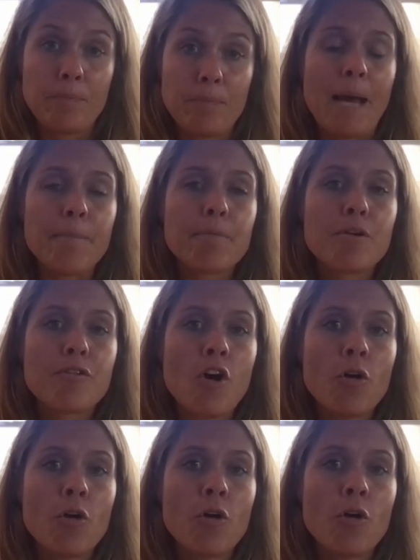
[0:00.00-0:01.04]

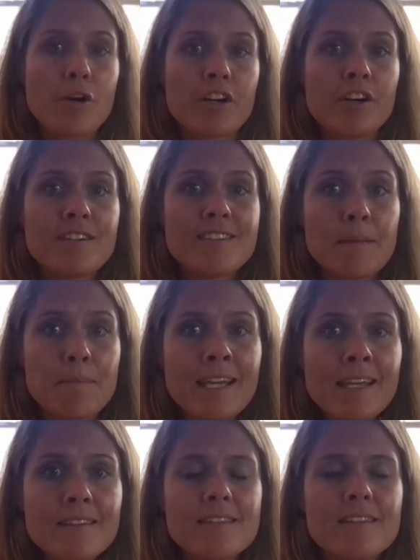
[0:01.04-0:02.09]
lab-grown burgers and
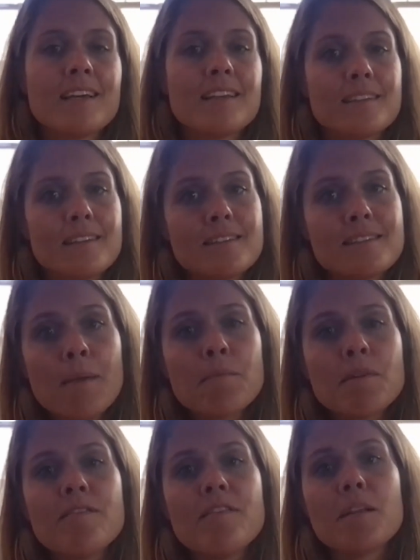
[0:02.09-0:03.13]
meat. The
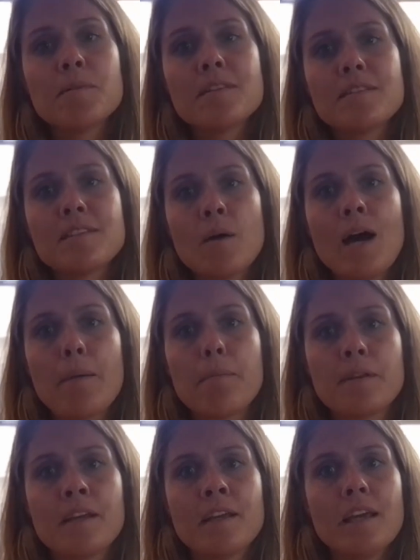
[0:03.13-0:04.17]
same development is now
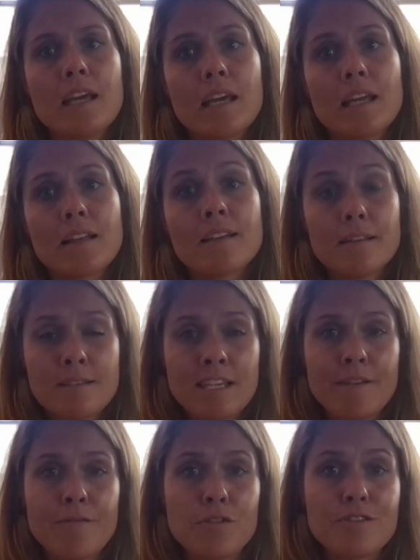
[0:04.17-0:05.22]
happening in the
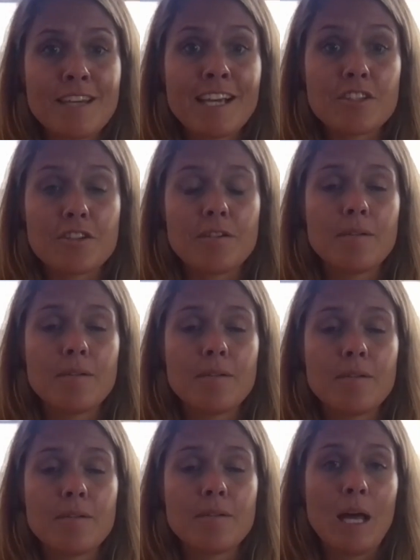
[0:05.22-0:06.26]
seafood sector.
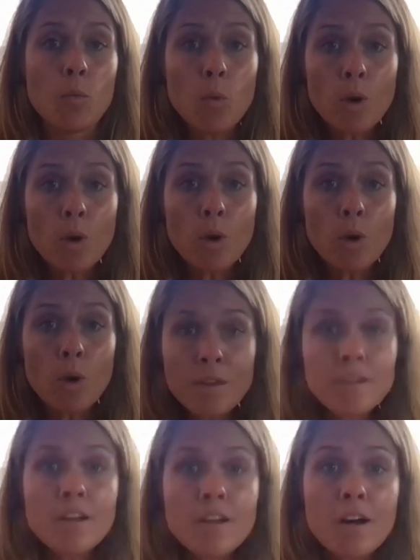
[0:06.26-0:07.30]
And one
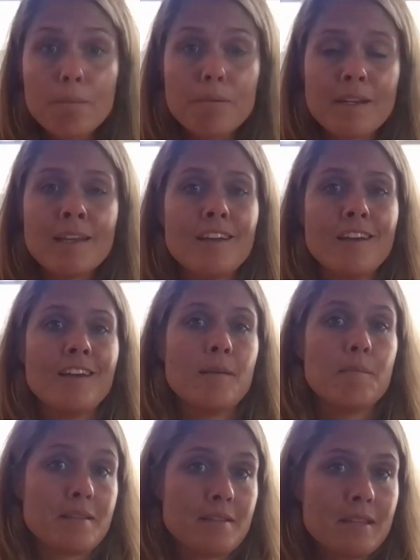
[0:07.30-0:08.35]
company based in
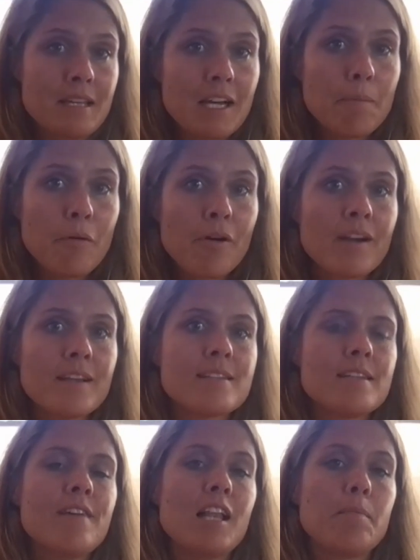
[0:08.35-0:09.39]
Singapore is
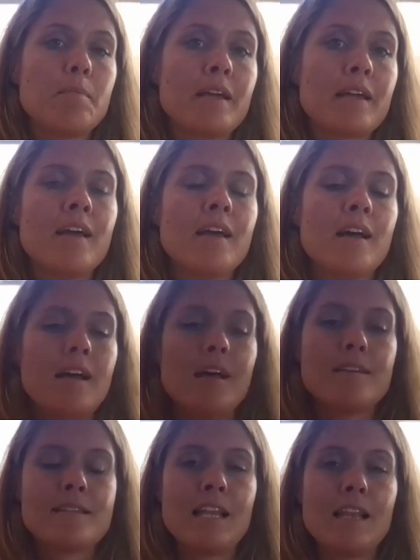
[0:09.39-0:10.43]
developing
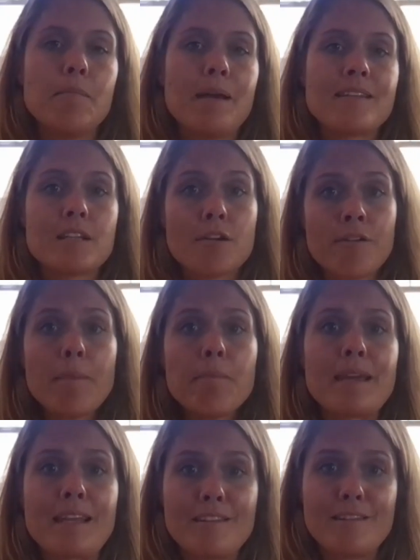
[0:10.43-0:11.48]
cell-based crab
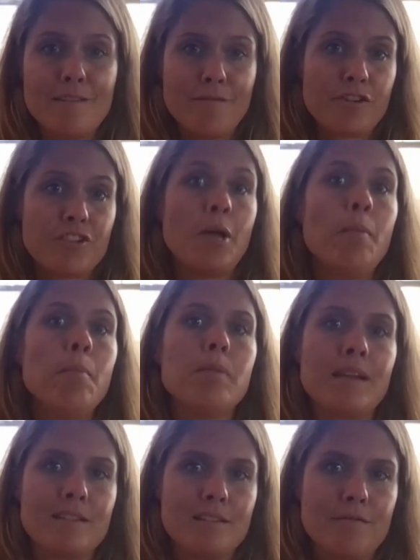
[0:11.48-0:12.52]
meat for
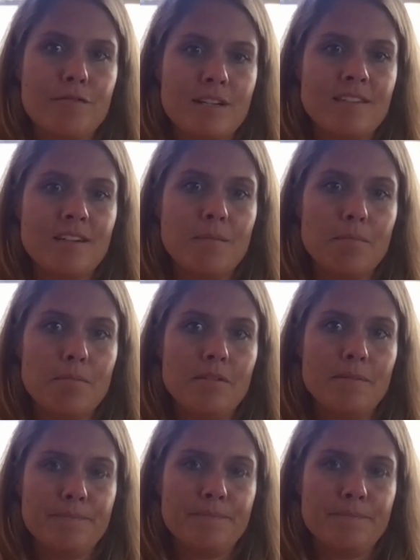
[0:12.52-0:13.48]
dumplings, for example.